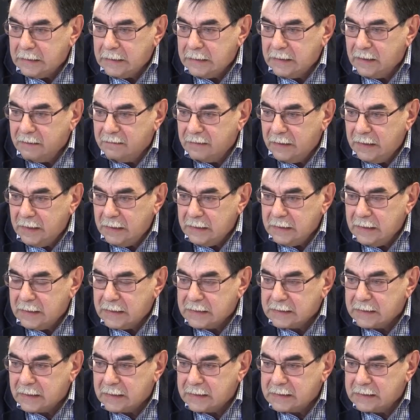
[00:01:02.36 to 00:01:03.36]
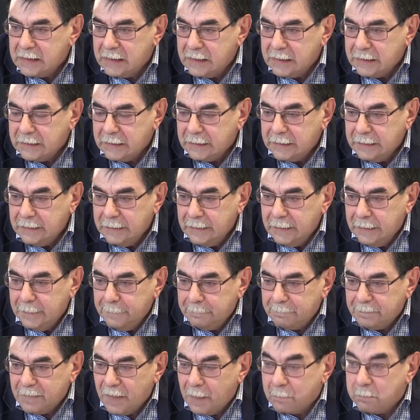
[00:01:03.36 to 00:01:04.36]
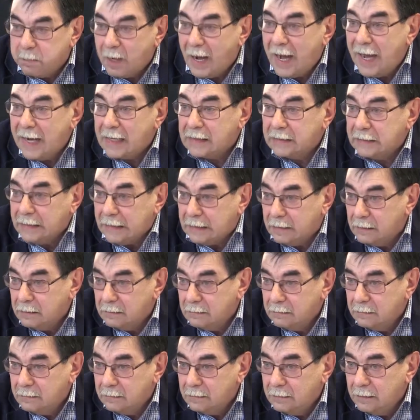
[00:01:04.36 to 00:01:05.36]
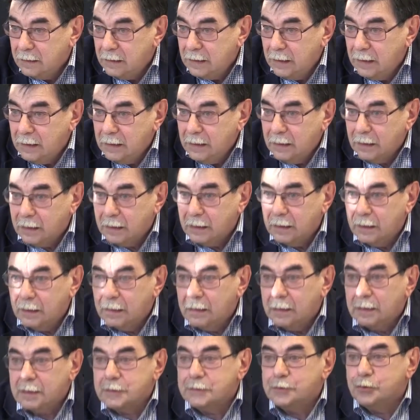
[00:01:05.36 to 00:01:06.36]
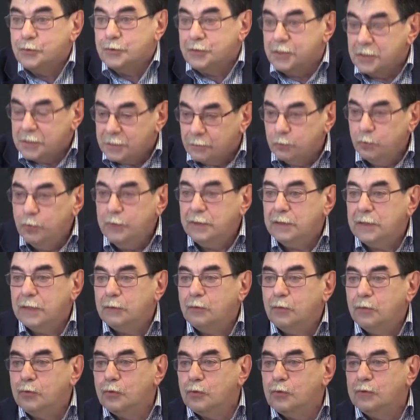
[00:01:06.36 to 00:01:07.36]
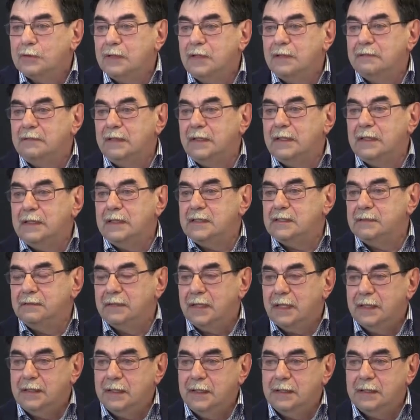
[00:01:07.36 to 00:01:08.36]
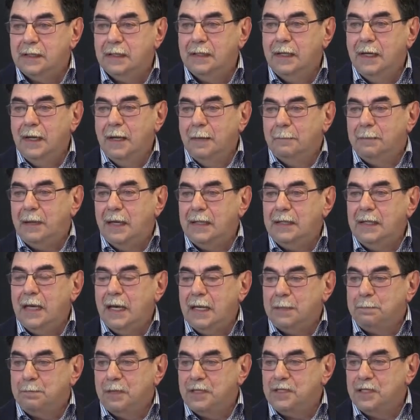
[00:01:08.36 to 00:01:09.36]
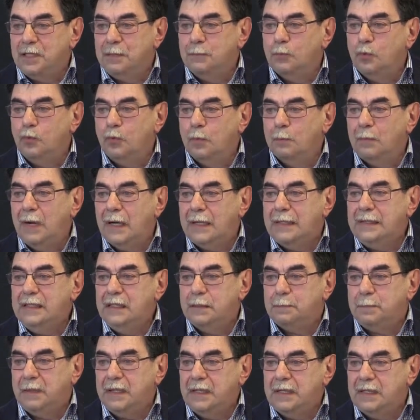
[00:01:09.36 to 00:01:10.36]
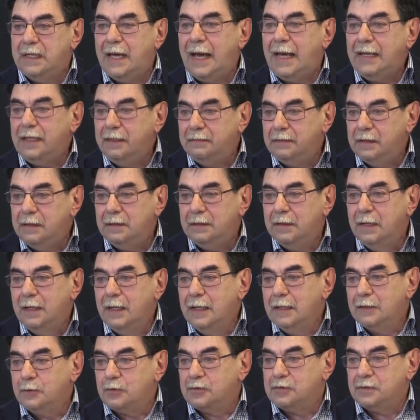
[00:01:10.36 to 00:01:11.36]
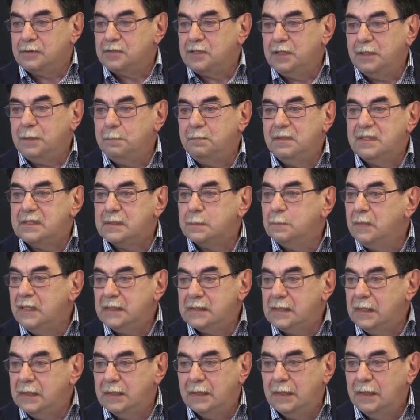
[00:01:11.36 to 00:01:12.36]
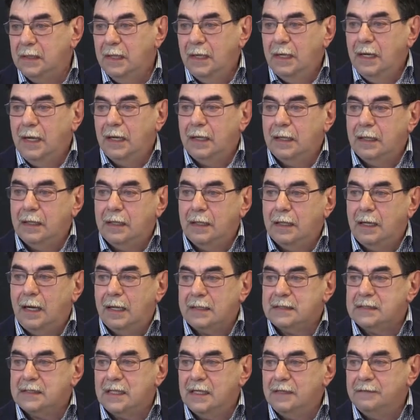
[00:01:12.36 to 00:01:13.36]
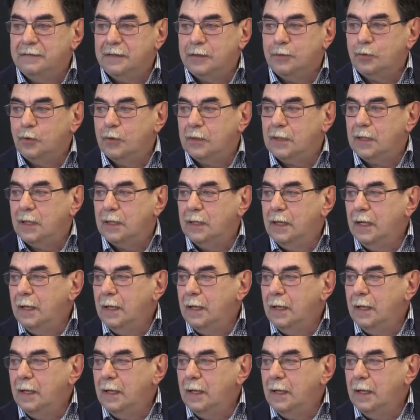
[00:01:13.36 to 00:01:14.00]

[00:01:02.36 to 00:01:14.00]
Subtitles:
because they understand that this is something that belongs to the period phenomena. There is this event, if you want to understand why magnet attracts iron, it's